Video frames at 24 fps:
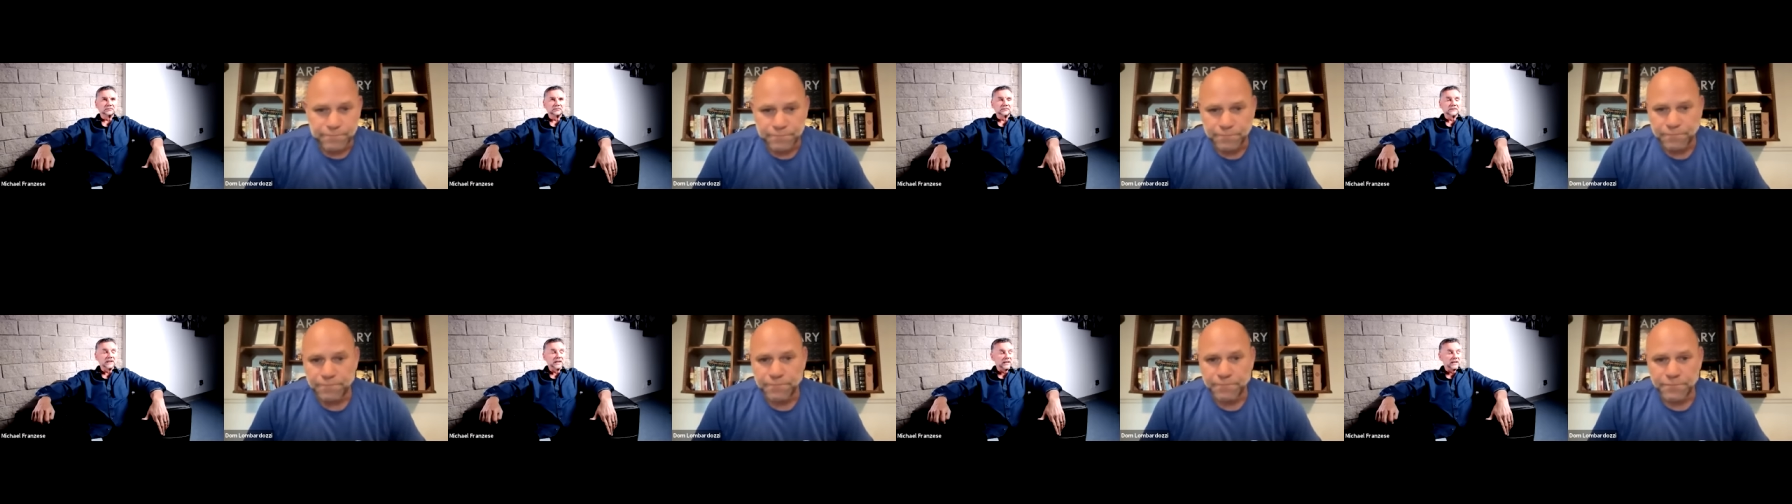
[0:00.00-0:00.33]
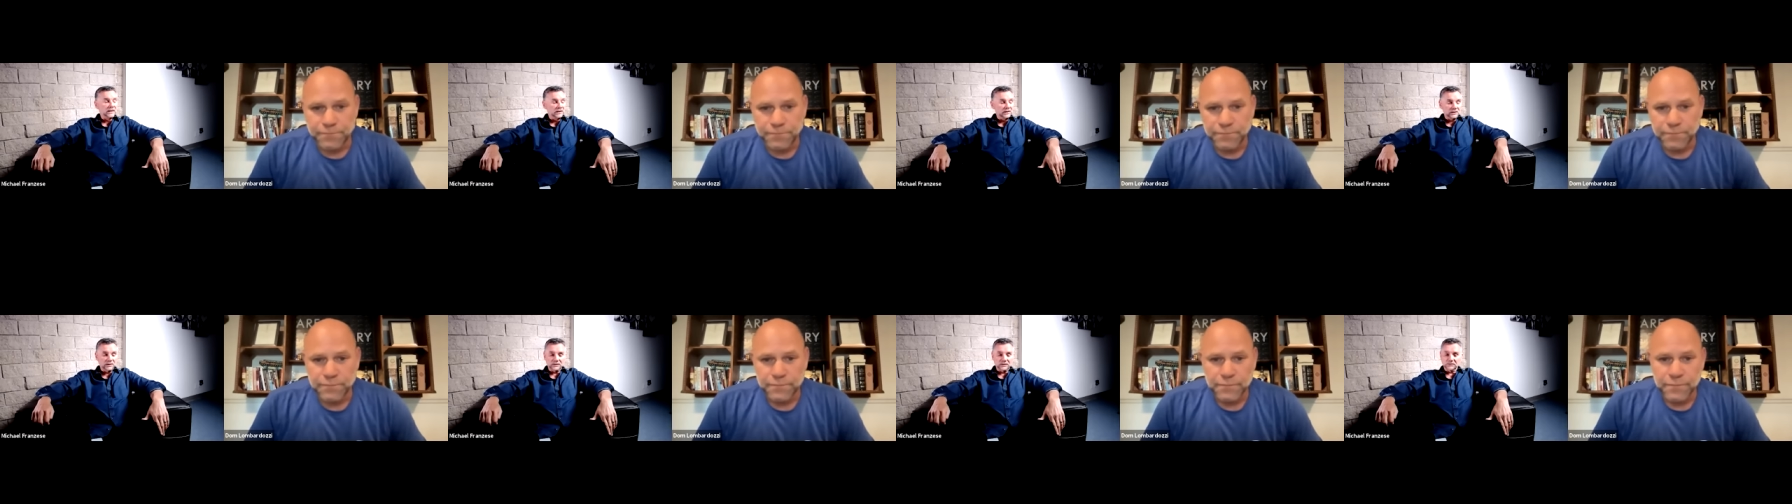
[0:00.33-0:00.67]
one.
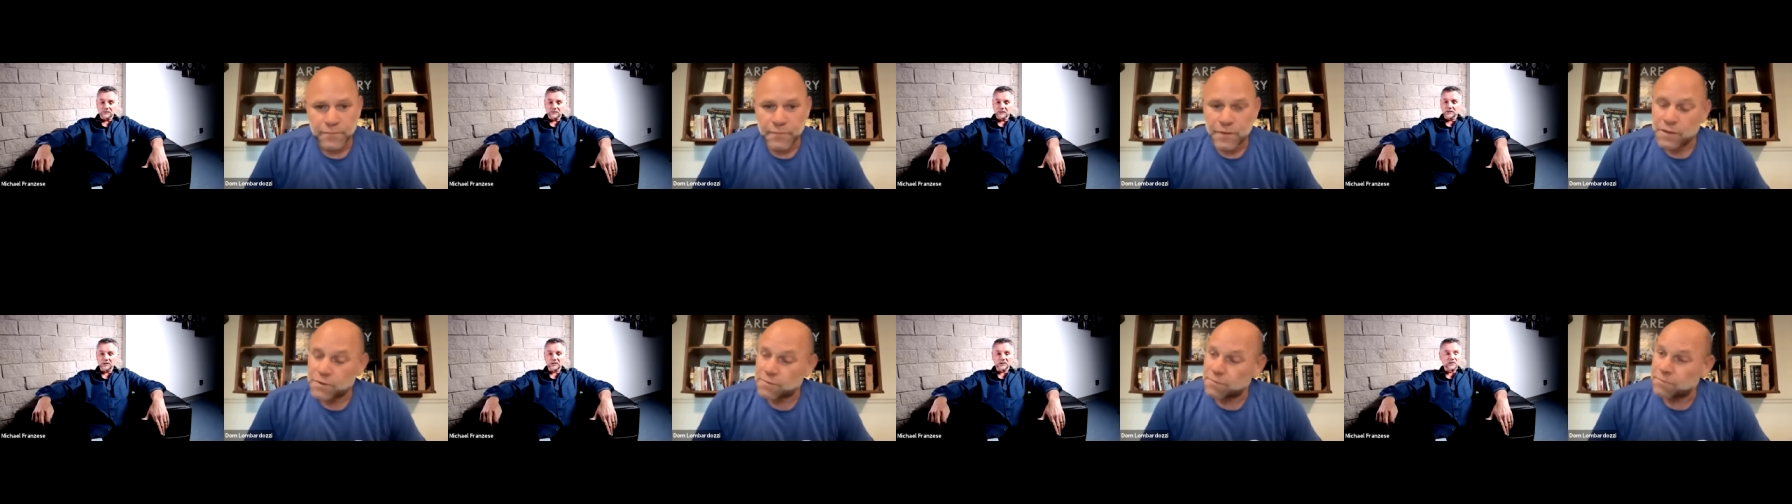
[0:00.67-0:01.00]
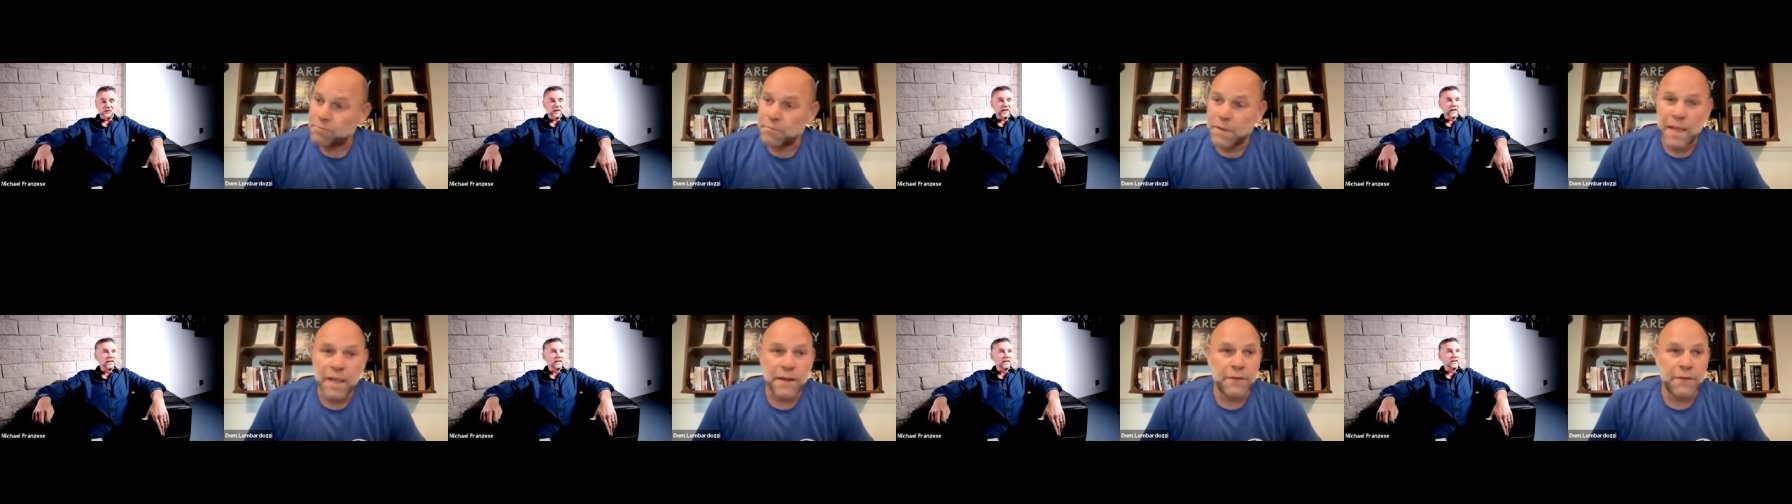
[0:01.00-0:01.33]
Uh, you're
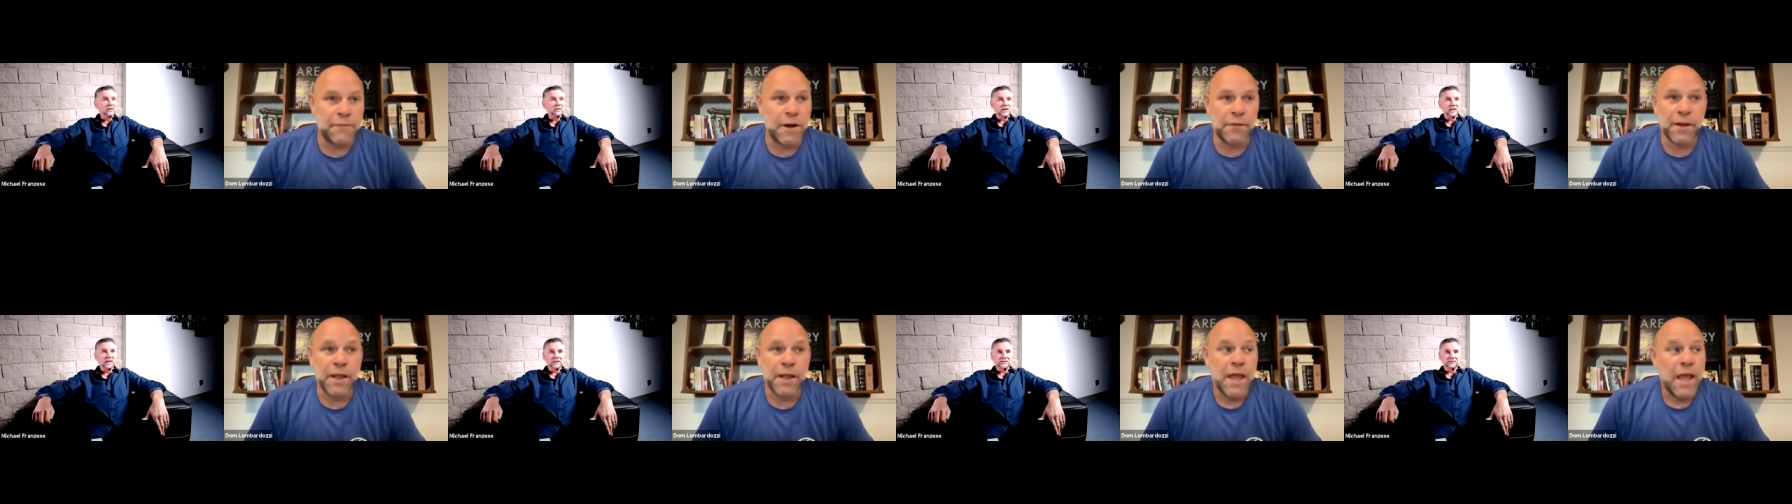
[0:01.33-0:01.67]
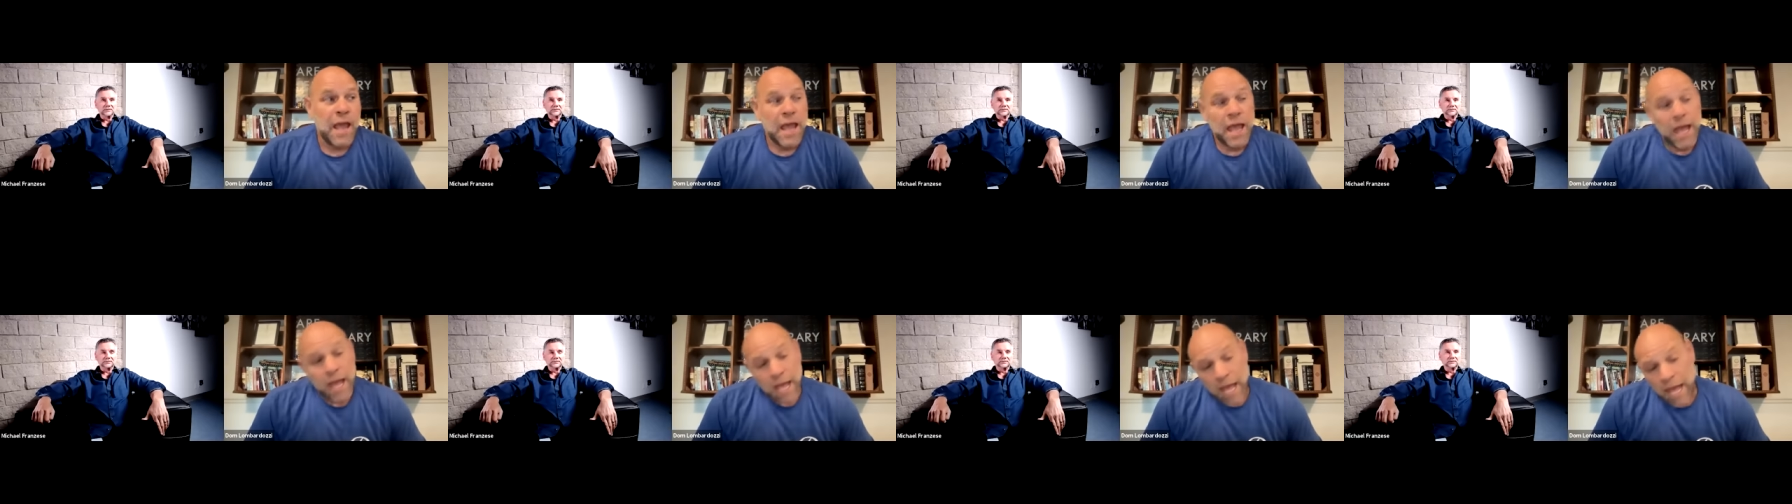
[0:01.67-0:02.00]
you're exactly
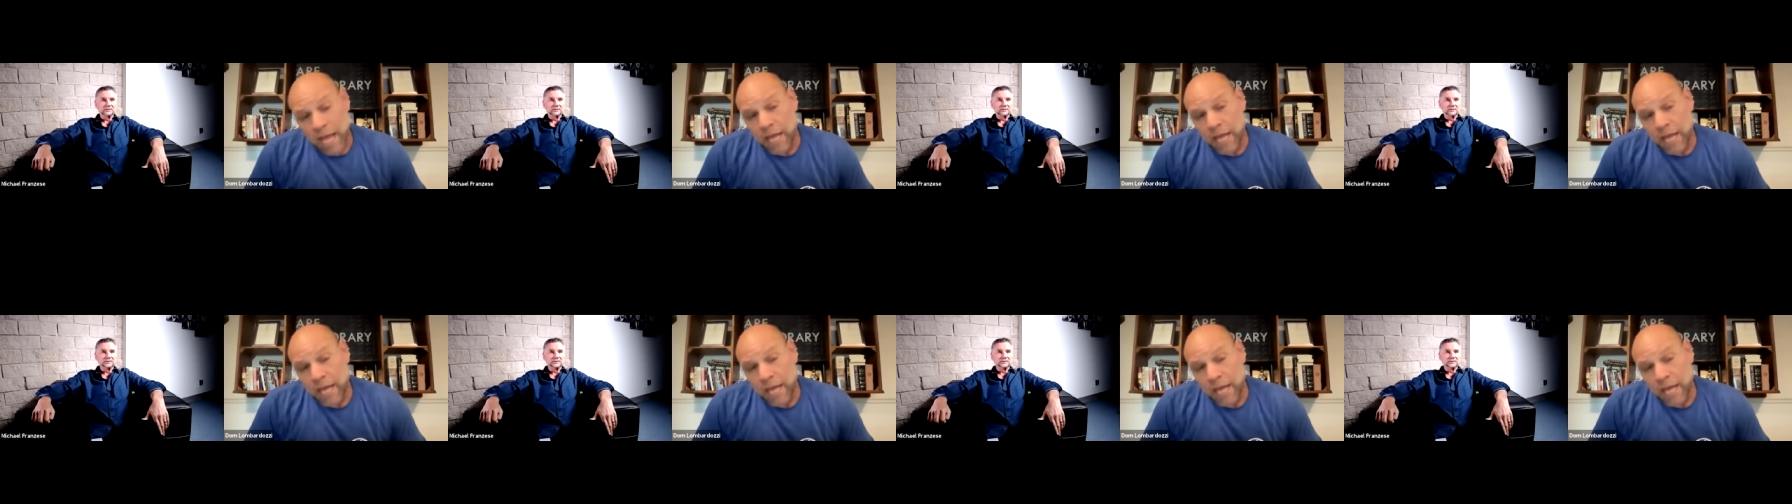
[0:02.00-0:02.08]
made right.